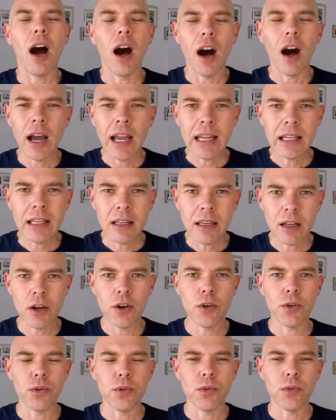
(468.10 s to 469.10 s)
I
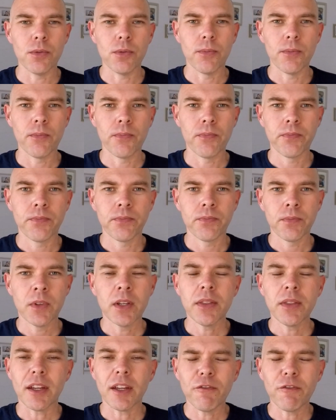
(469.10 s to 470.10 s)
know
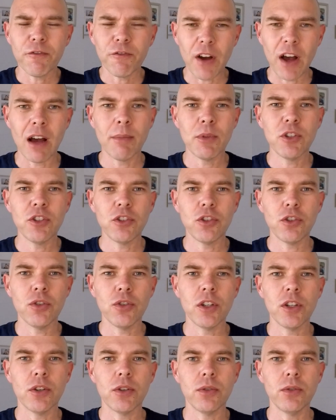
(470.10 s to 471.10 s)
that
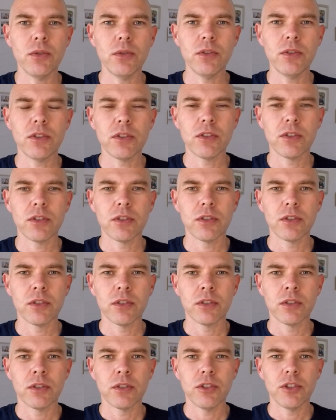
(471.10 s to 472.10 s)
pharmaceuticals
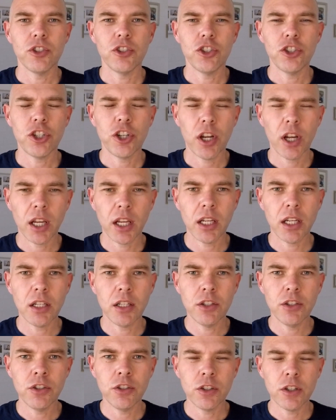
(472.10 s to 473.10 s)

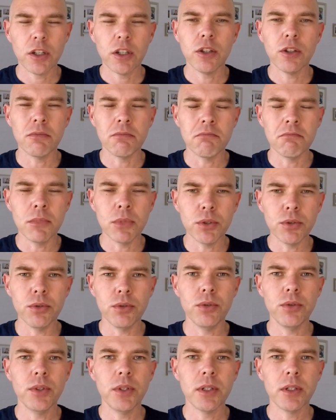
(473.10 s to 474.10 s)
change your
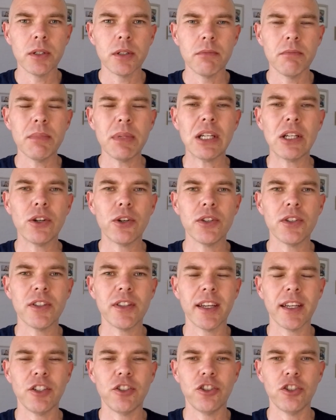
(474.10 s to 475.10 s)
mood because
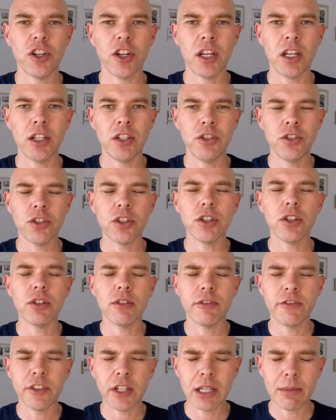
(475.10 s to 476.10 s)
they change
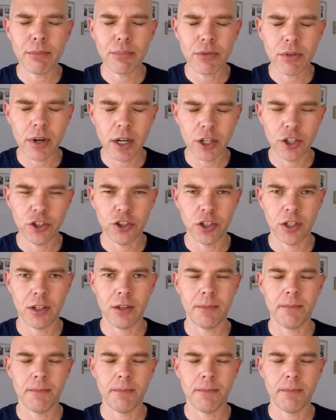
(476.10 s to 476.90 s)
your vibration.